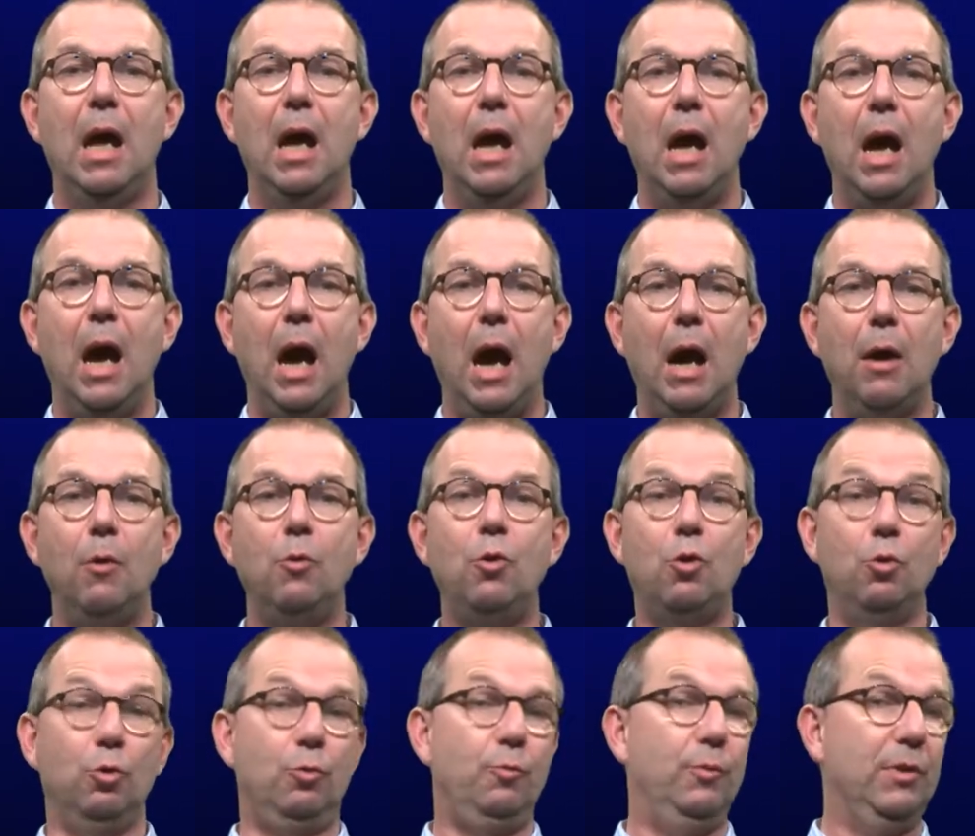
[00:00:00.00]
How
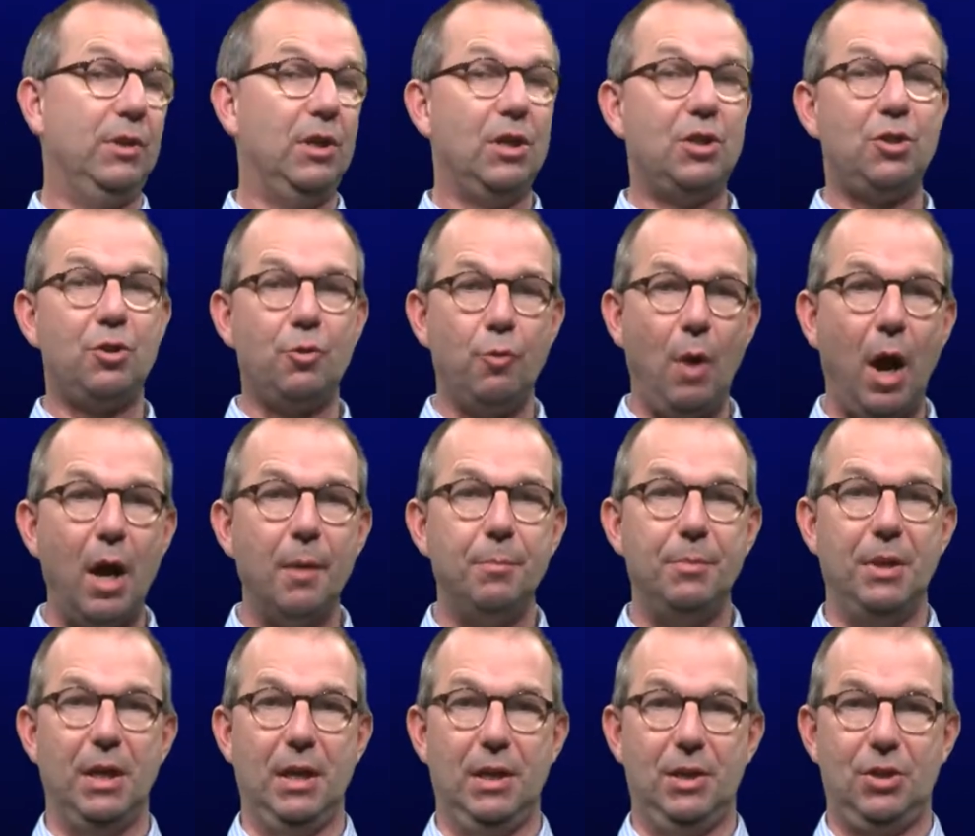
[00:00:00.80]
could we describe
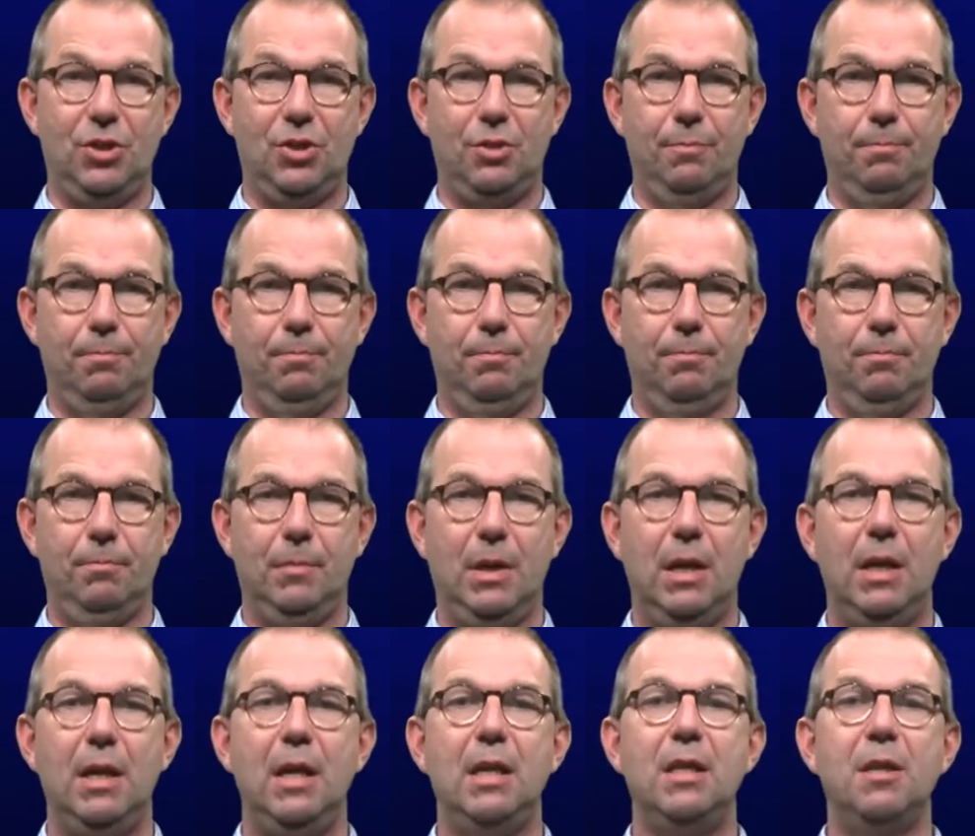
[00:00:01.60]
this?
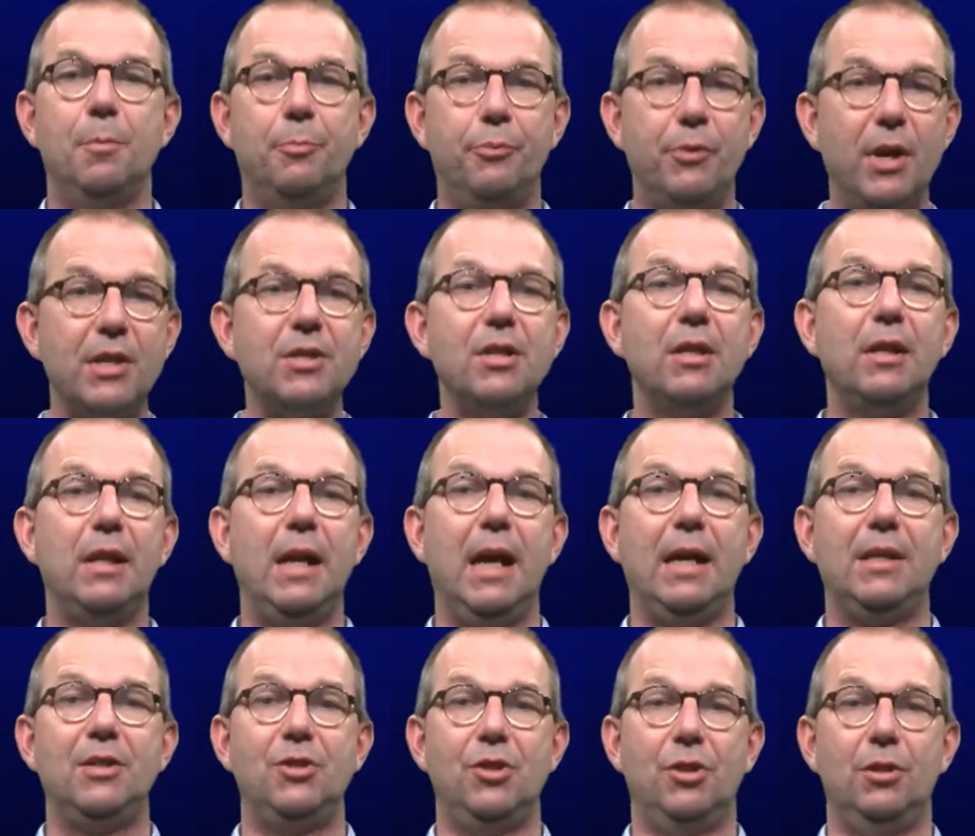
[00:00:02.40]
In the present
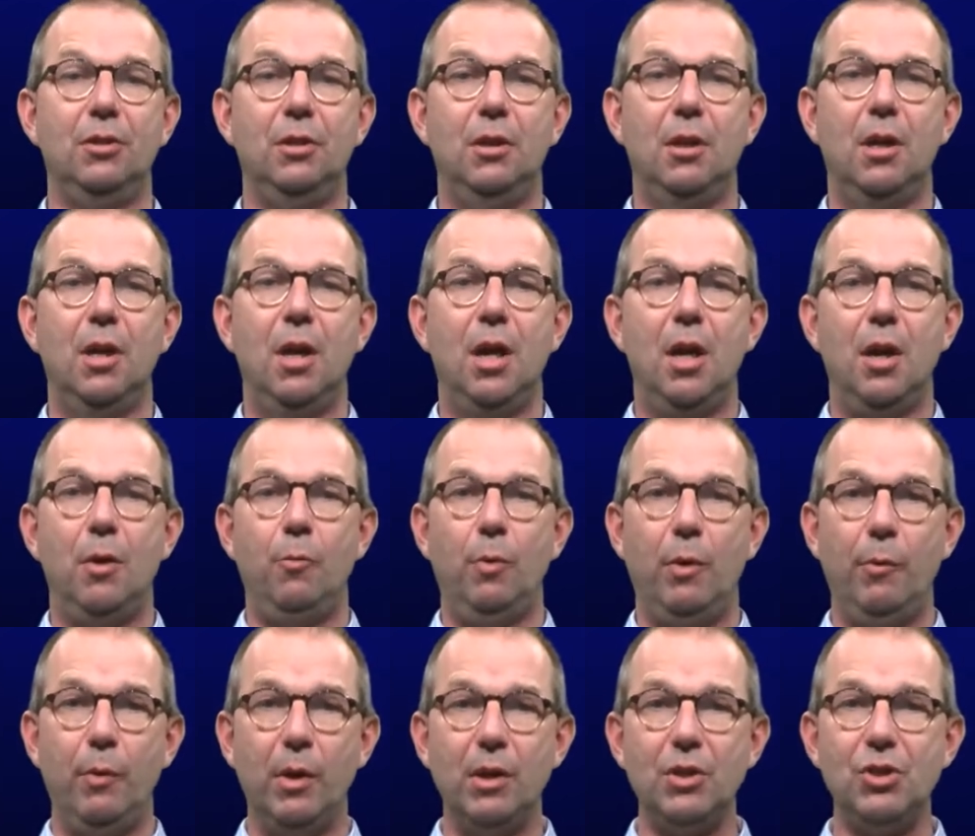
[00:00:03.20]
lecture
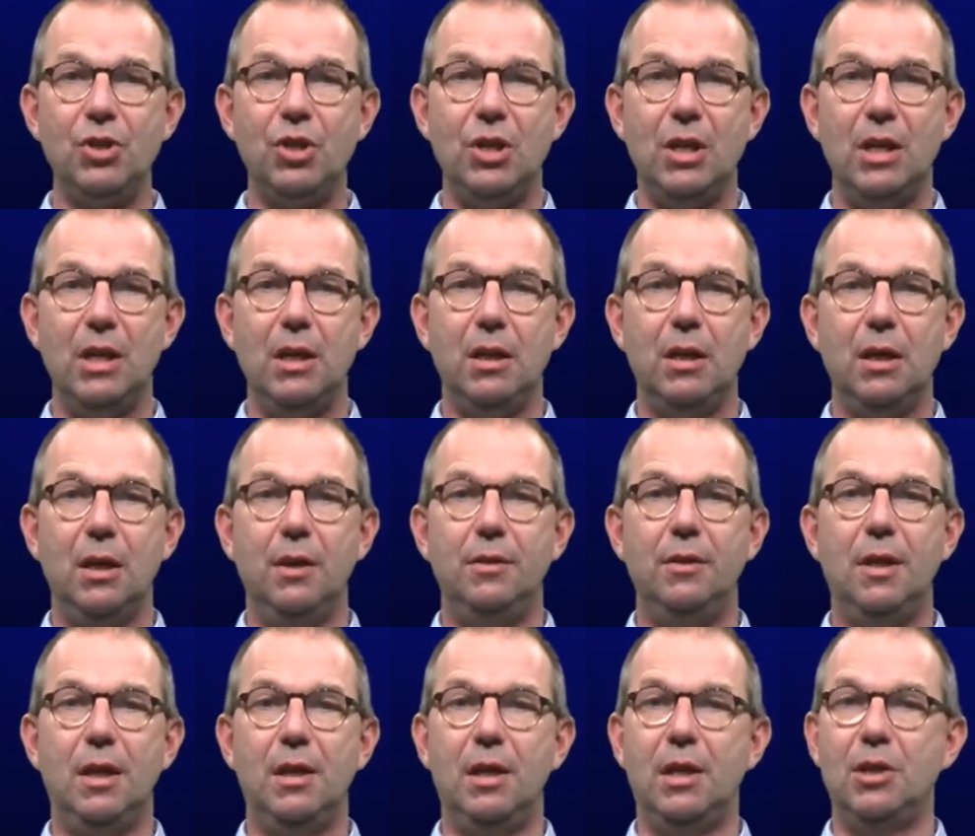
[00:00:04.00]
we will see
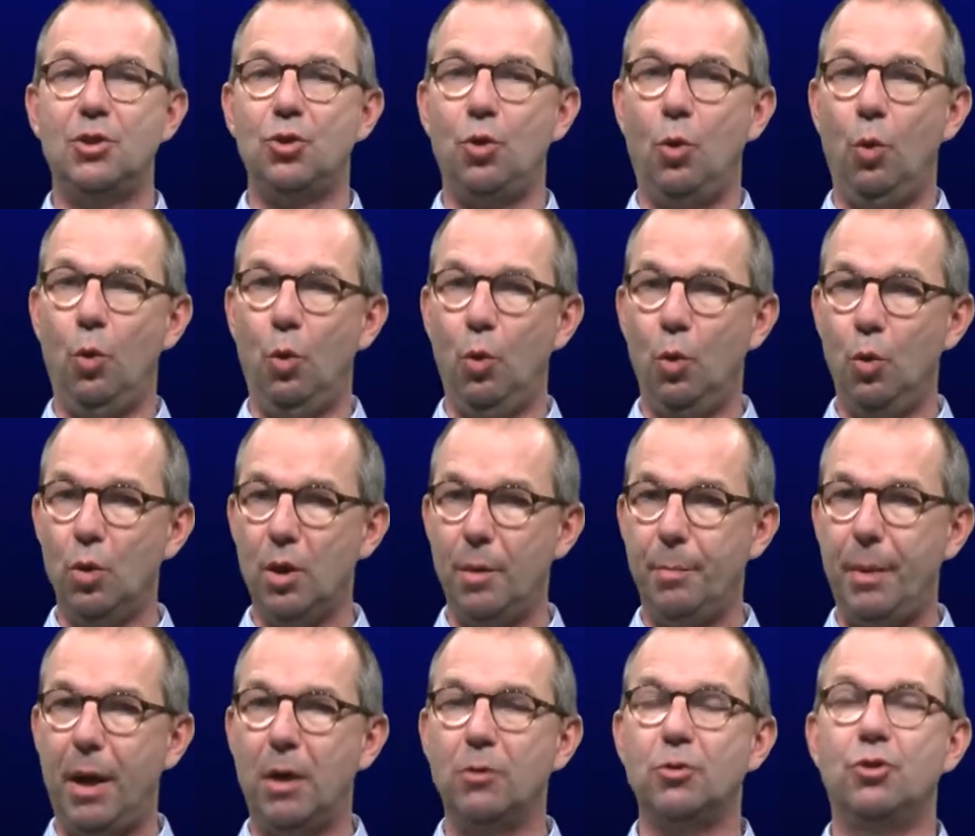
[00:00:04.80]
that it's all
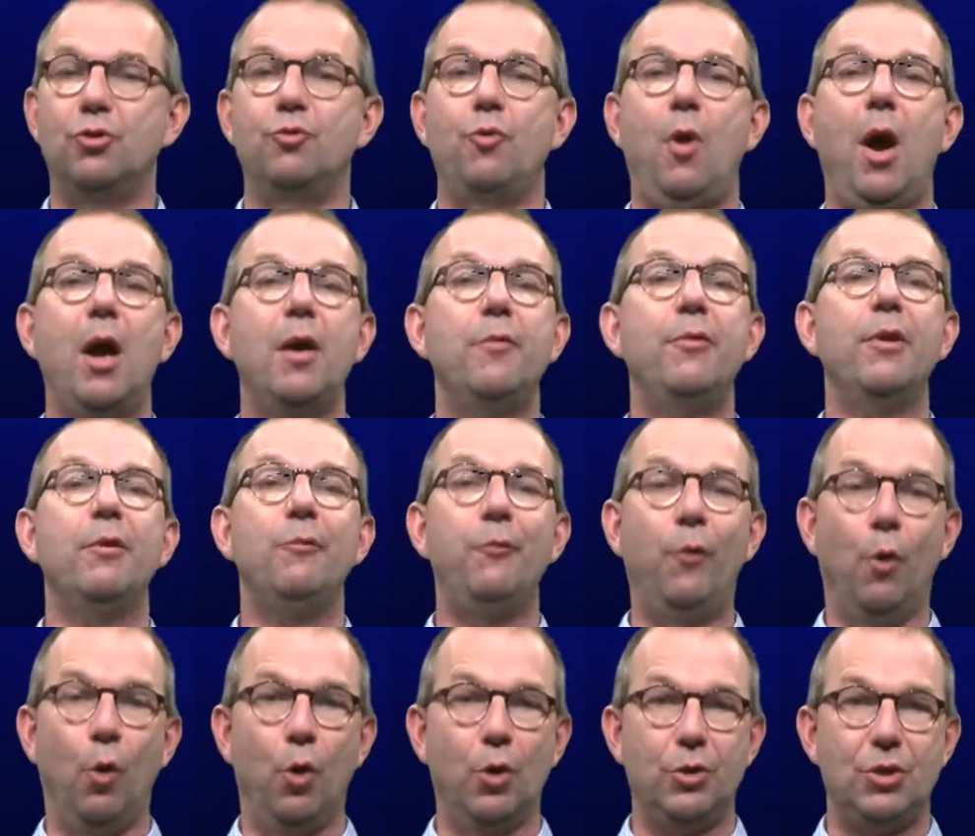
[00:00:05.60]
about driving
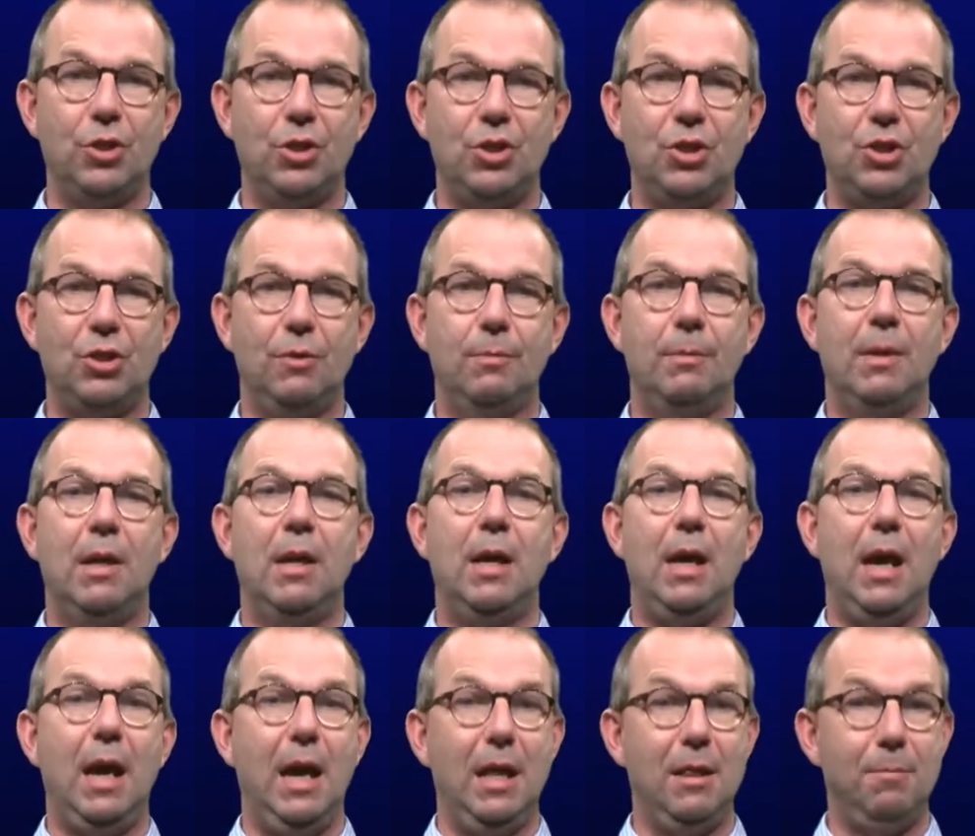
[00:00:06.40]
forces
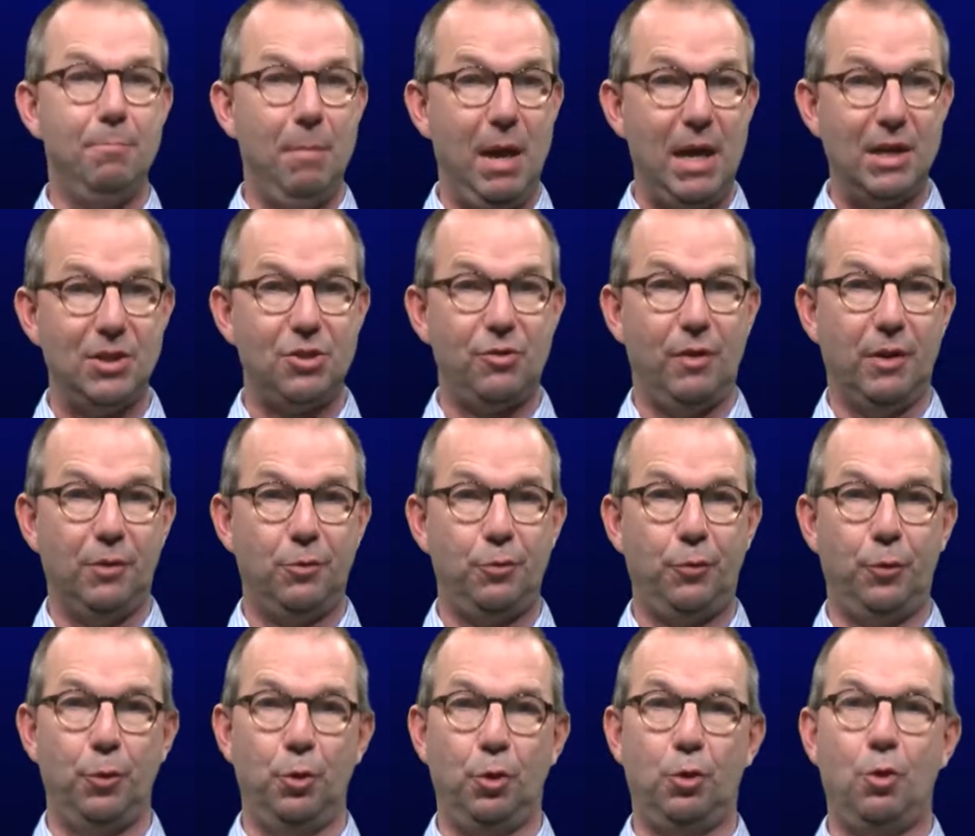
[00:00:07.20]
and mass
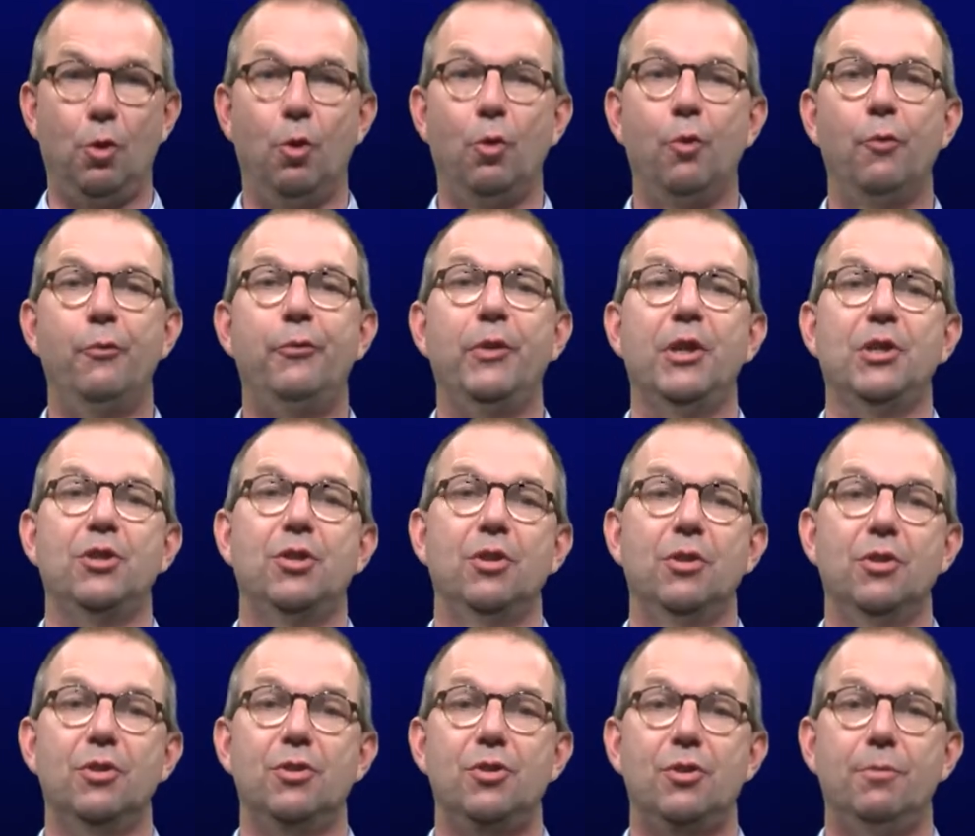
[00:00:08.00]
transfer
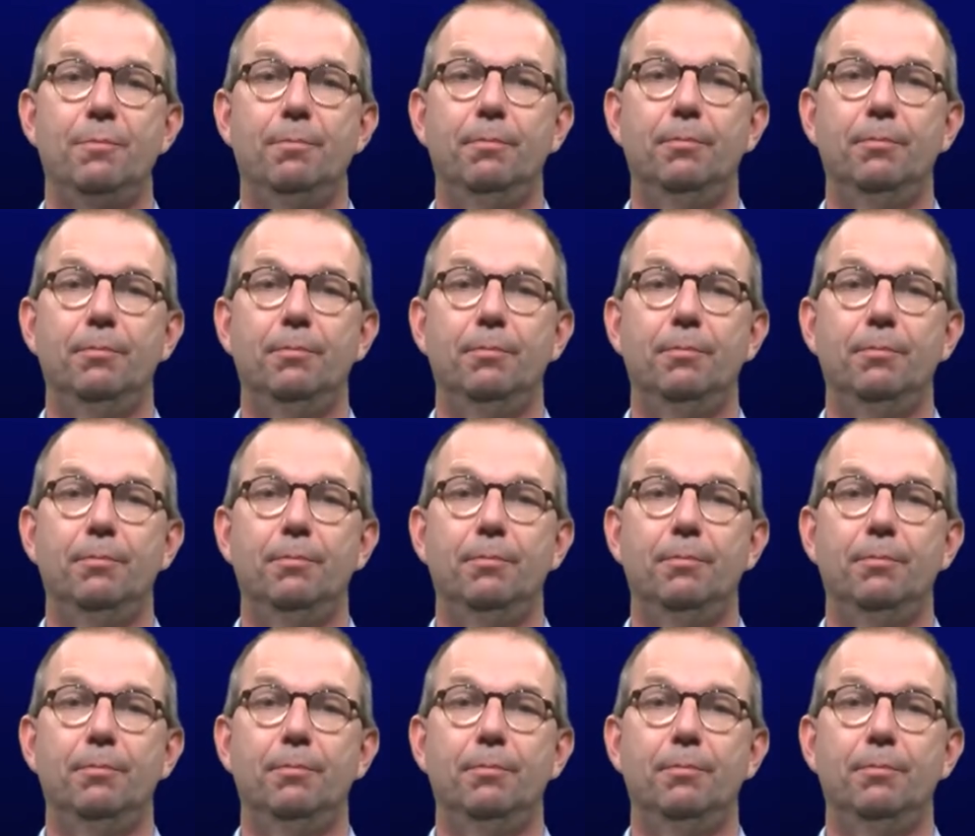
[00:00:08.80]
coefficients.